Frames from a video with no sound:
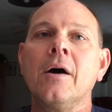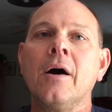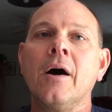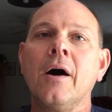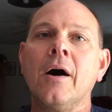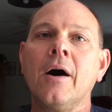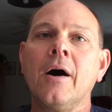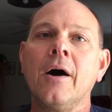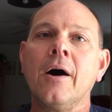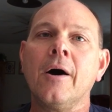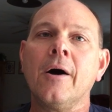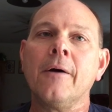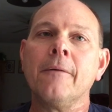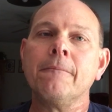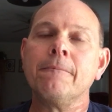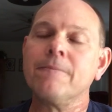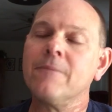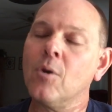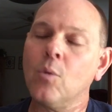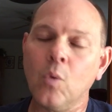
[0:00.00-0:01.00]
uh,
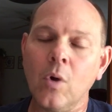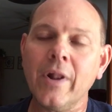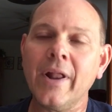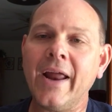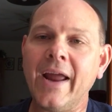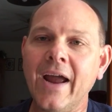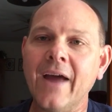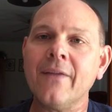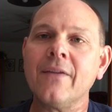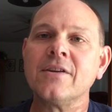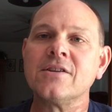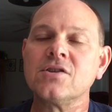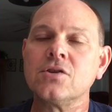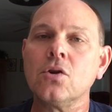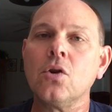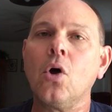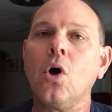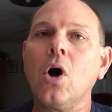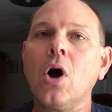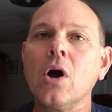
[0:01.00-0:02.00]
well, it had this
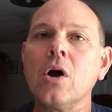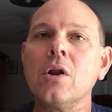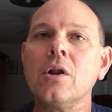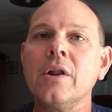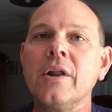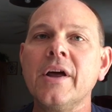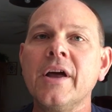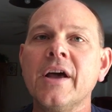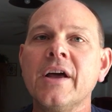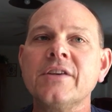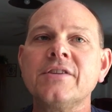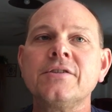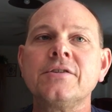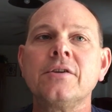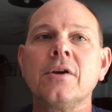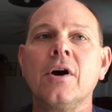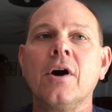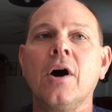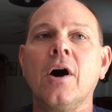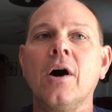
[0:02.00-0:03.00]
long
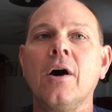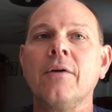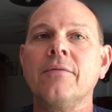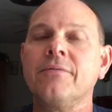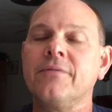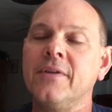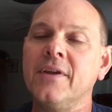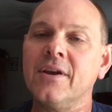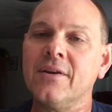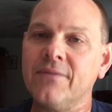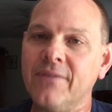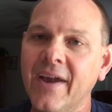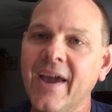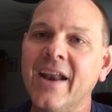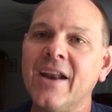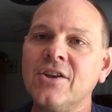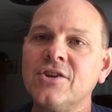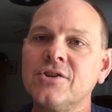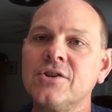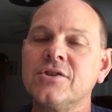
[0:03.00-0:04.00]
list of the
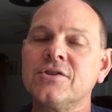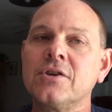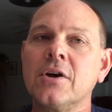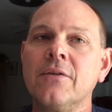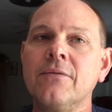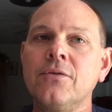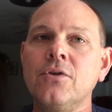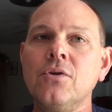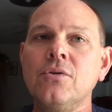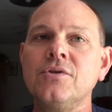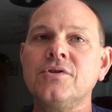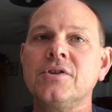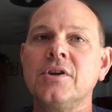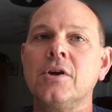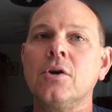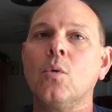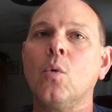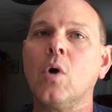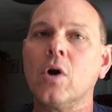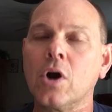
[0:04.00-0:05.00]
advantages of
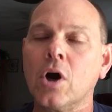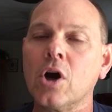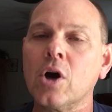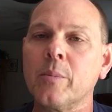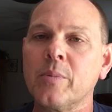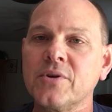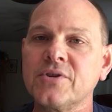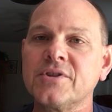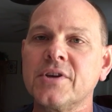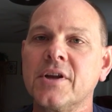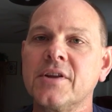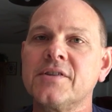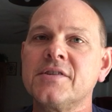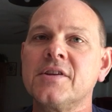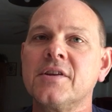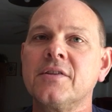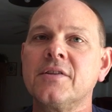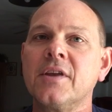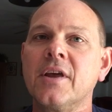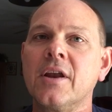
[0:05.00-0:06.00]
using 100%
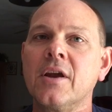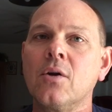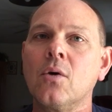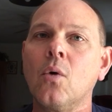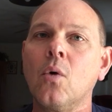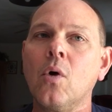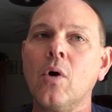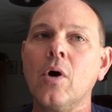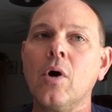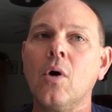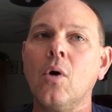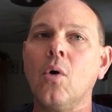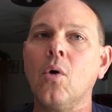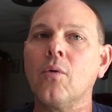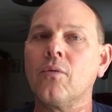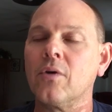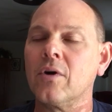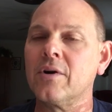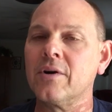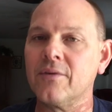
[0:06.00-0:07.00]
synthetic oil
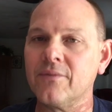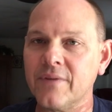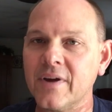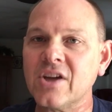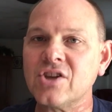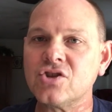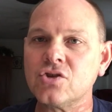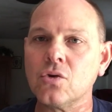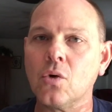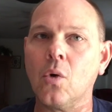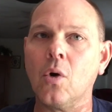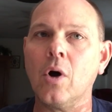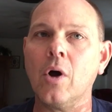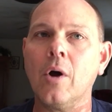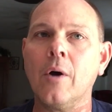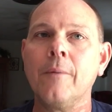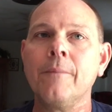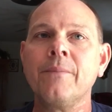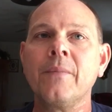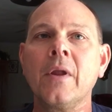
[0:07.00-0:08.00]
over conventional
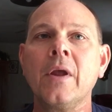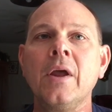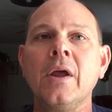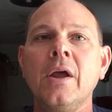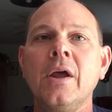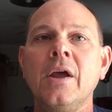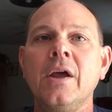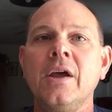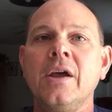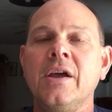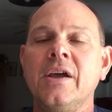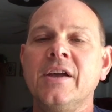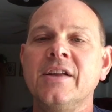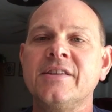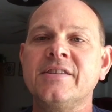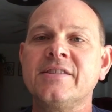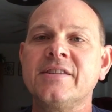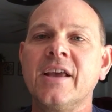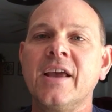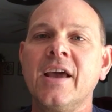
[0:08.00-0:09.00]
oil.
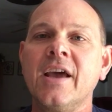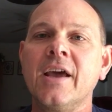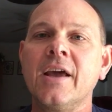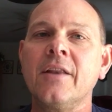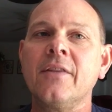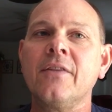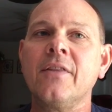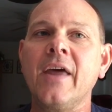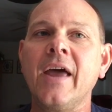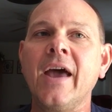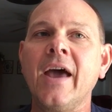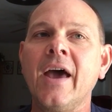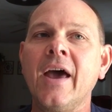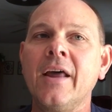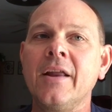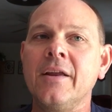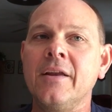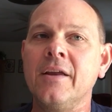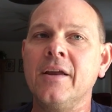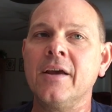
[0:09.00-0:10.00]
It said
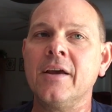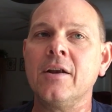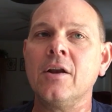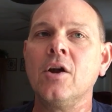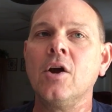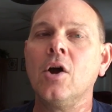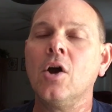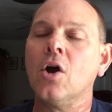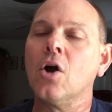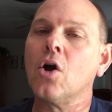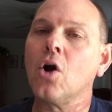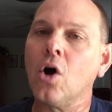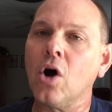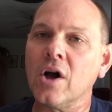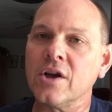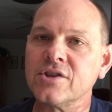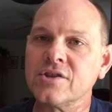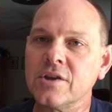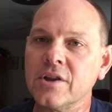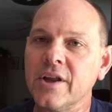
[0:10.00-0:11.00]
that it
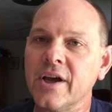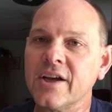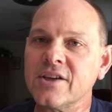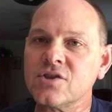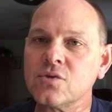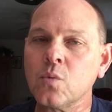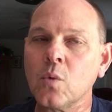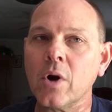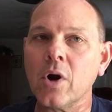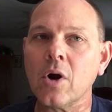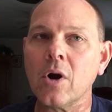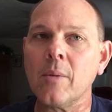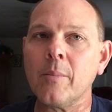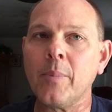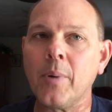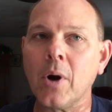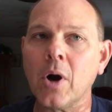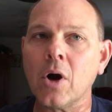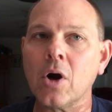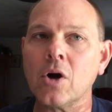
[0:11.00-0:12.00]
caused less wear on
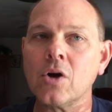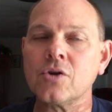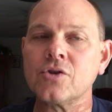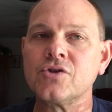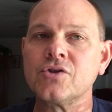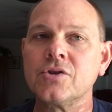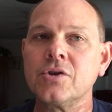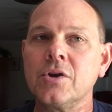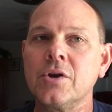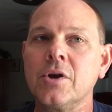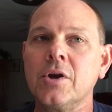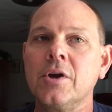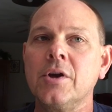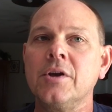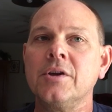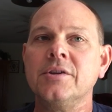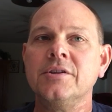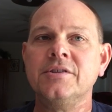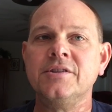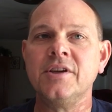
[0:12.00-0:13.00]
parts,
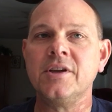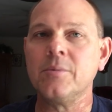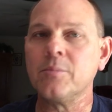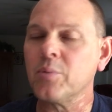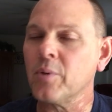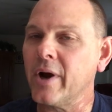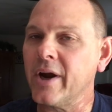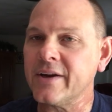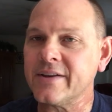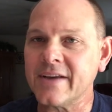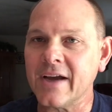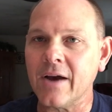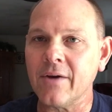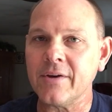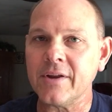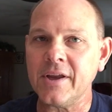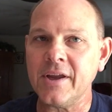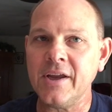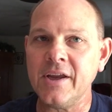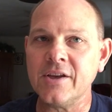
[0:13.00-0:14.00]
didn't break
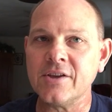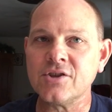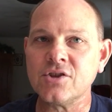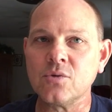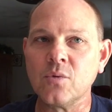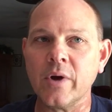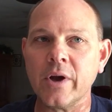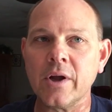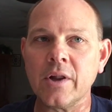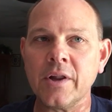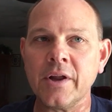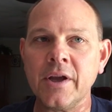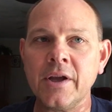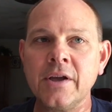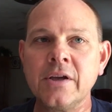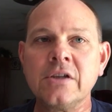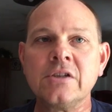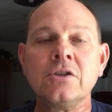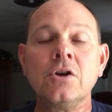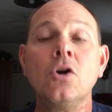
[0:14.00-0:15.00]
down to heat as
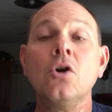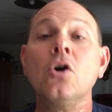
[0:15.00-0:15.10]
quickly,